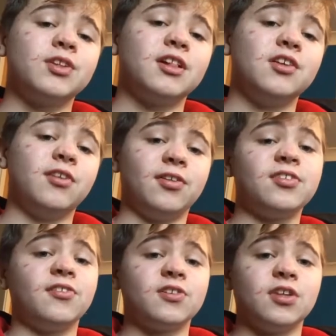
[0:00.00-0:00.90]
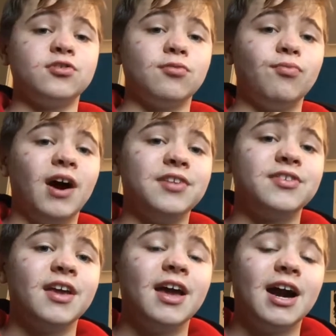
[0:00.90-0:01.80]
with the cliches as long as they're done
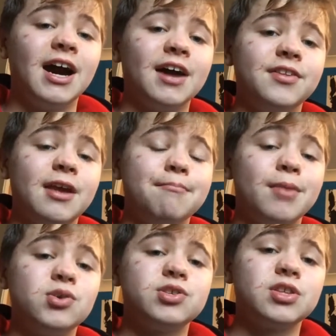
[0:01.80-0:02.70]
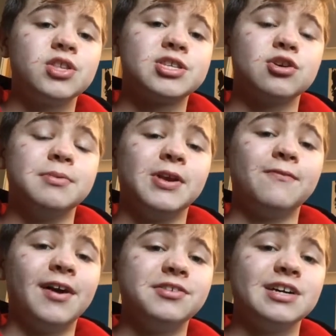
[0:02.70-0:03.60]
right. And in most of the Scooby-Doo
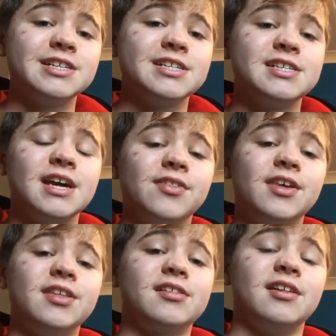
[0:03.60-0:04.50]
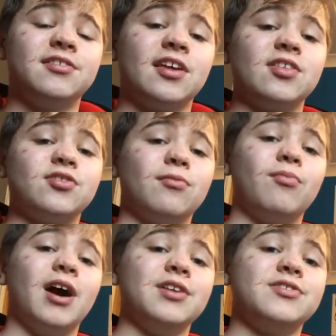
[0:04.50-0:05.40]
franchises, these cliches are done
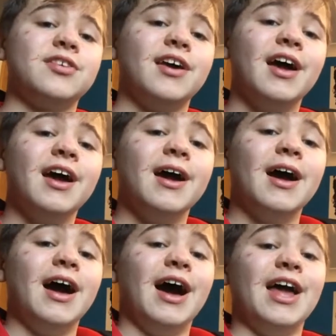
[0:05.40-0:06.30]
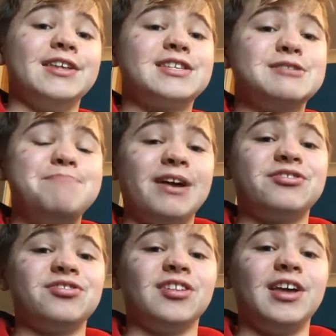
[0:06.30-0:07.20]
right.
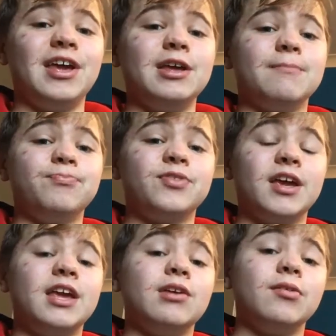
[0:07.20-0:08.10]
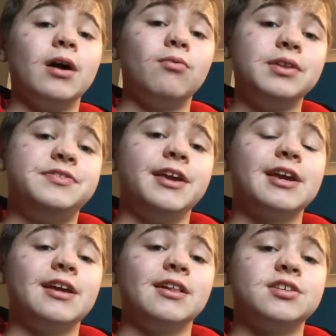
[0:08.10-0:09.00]
Especially the
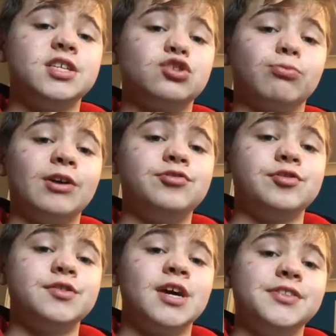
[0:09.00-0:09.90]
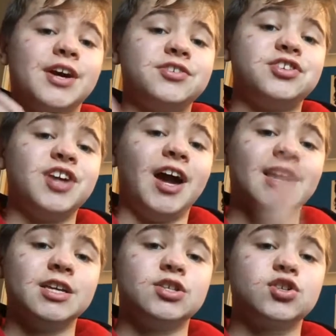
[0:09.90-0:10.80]
ridiculous situations that
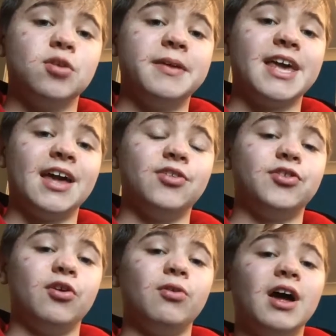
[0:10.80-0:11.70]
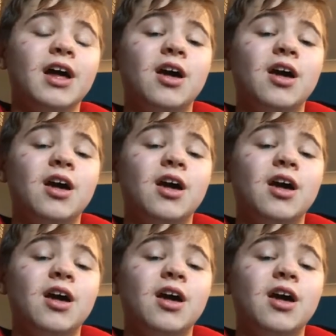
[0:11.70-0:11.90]
Shaggy and Scooby get into.